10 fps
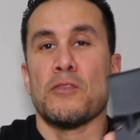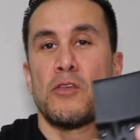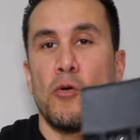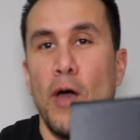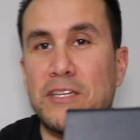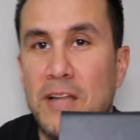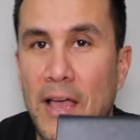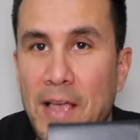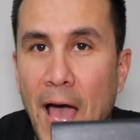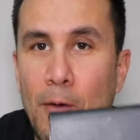The question
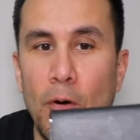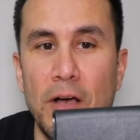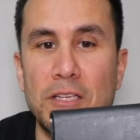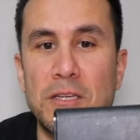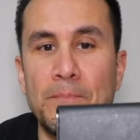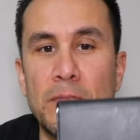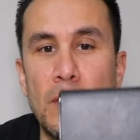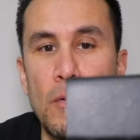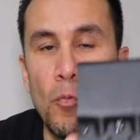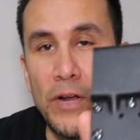I got was,
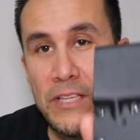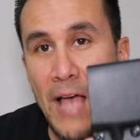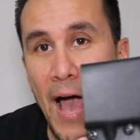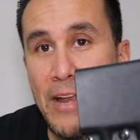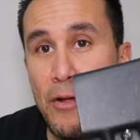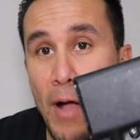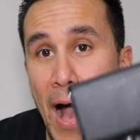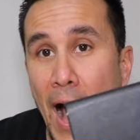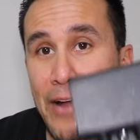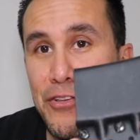when it's on here,
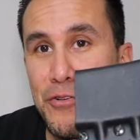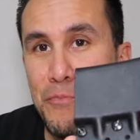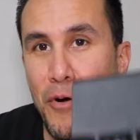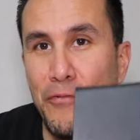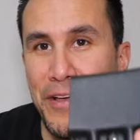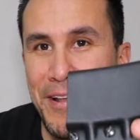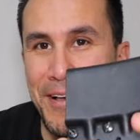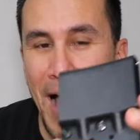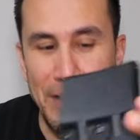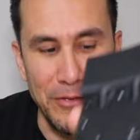how do you move it?
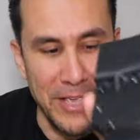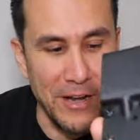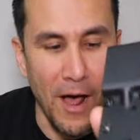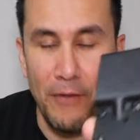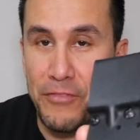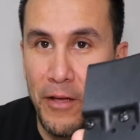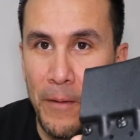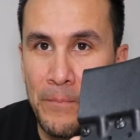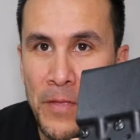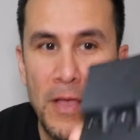How do you get it off there?